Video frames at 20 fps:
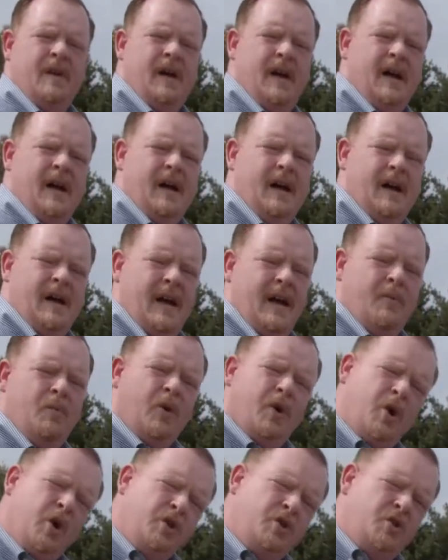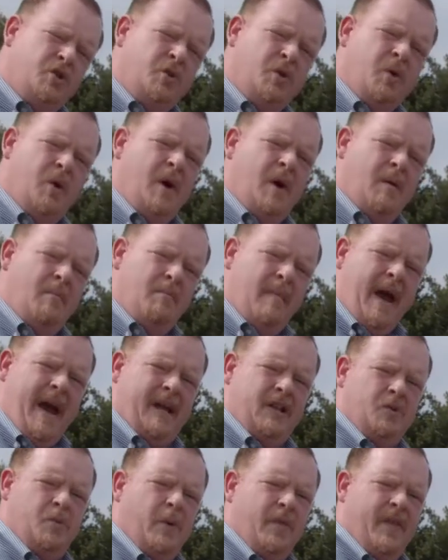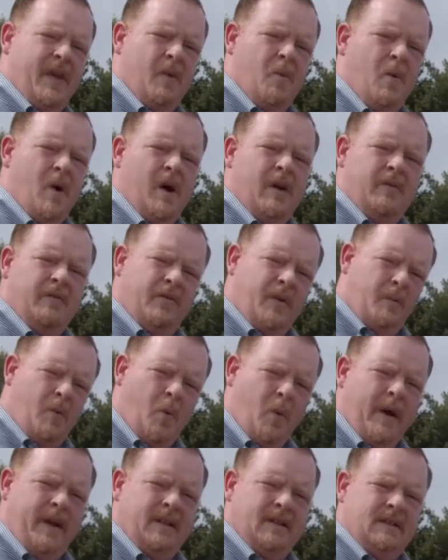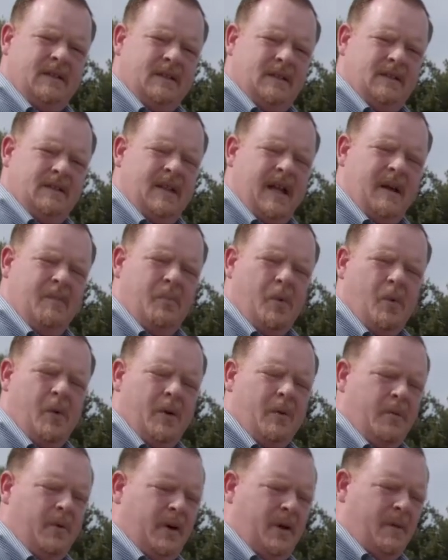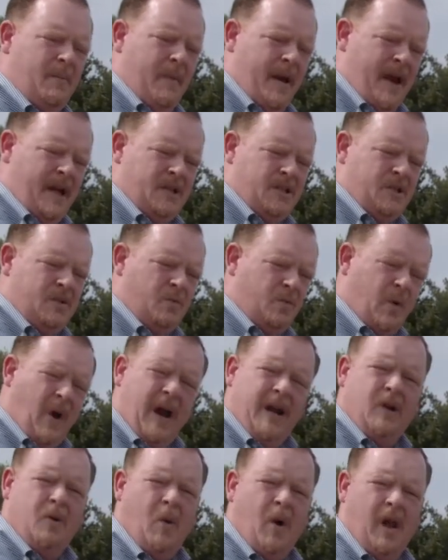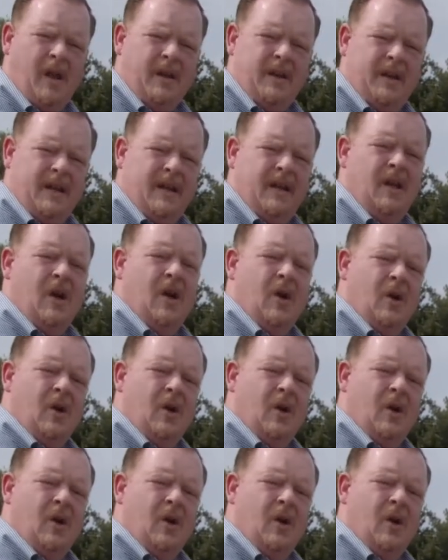and we're going to match what they want from a weight standpoint. We're going to match ride quality.